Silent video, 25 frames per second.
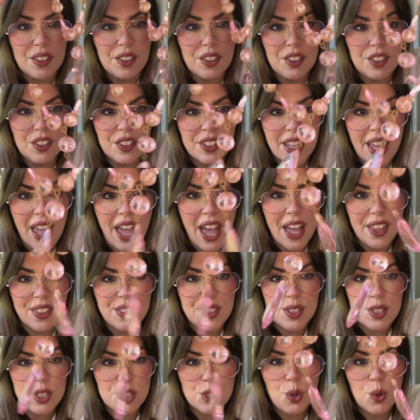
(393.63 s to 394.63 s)
Look
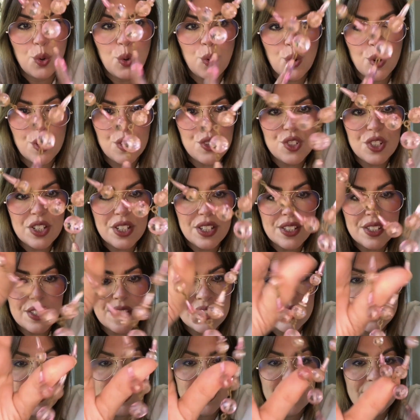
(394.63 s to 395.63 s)
at this
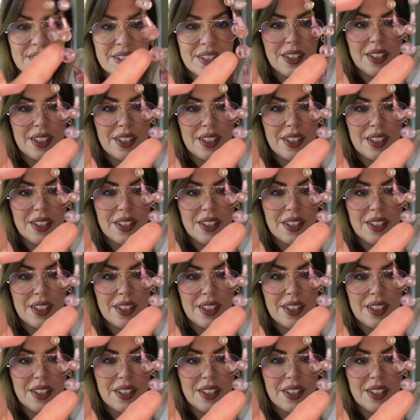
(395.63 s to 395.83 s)
gorgeous,